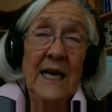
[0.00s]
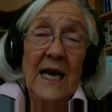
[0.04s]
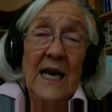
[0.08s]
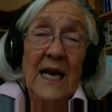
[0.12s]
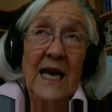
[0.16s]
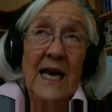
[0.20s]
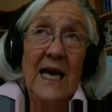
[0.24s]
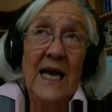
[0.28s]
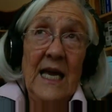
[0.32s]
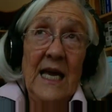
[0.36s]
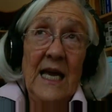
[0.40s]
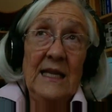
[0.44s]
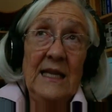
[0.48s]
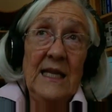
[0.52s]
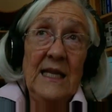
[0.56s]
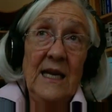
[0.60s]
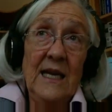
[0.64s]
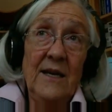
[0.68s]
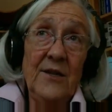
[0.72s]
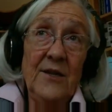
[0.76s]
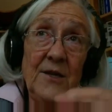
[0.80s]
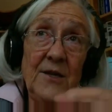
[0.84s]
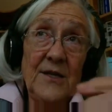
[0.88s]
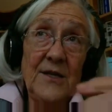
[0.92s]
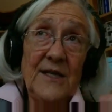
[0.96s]
and the
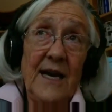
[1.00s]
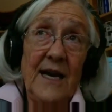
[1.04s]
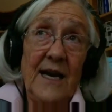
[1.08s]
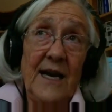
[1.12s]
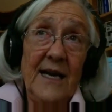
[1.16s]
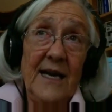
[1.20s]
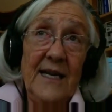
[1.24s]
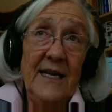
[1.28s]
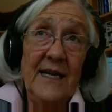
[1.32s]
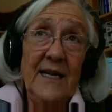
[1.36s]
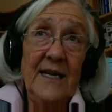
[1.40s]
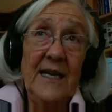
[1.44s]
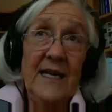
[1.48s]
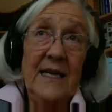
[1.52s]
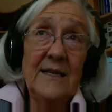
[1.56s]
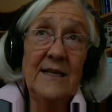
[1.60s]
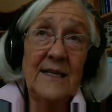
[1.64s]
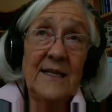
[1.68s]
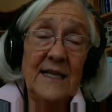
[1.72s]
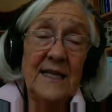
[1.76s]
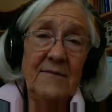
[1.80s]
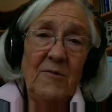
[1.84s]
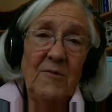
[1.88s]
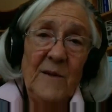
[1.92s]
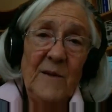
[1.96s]
other side is
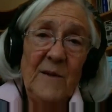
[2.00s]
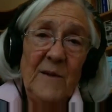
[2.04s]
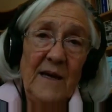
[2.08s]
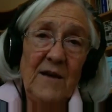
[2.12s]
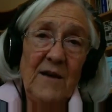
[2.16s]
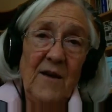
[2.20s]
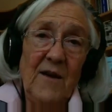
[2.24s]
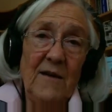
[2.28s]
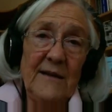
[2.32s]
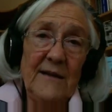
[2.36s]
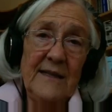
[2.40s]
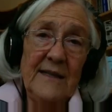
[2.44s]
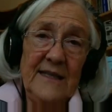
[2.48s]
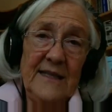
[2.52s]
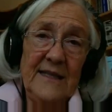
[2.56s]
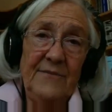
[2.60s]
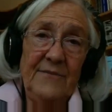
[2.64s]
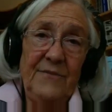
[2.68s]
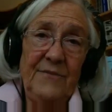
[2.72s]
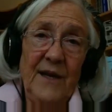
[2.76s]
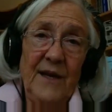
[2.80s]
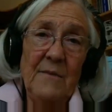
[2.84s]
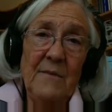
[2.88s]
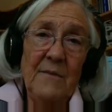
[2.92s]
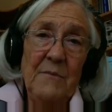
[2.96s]
I call it the
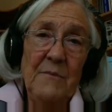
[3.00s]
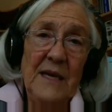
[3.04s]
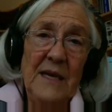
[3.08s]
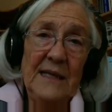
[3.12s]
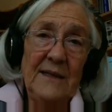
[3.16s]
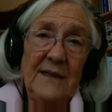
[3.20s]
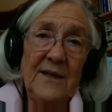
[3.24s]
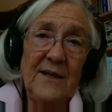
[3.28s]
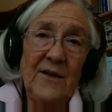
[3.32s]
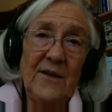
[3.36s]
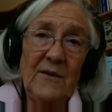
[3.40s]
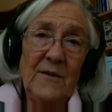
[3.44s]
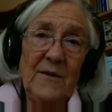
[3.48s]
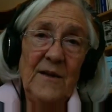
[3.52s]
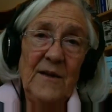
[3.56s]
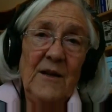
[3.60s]
developmental,